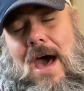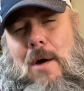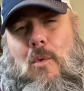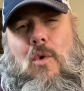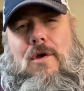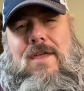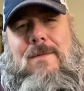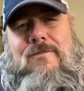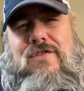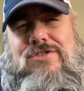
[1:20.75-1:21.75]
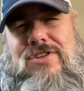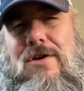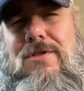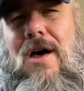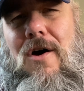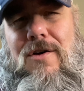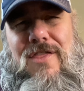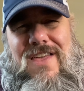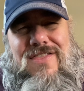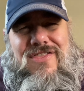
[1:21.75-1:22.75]
I wore them for so
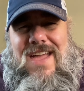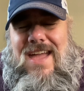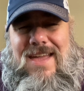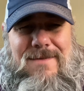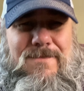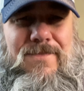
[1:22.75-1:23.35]
long that they,